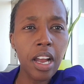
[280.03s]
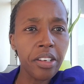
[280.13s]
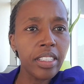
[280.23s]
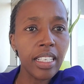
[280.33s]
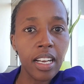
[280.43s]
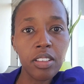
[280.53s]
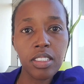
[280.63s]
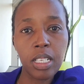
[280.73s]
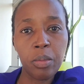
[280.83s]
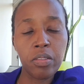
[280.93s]
iron
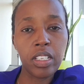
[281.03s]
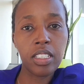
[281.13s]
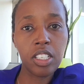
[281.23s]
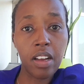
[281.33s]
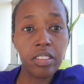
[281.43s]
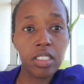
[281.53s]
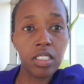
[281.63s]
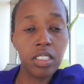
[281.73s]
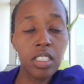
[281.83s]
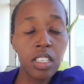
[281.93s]
out some of the
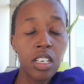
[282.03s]
travel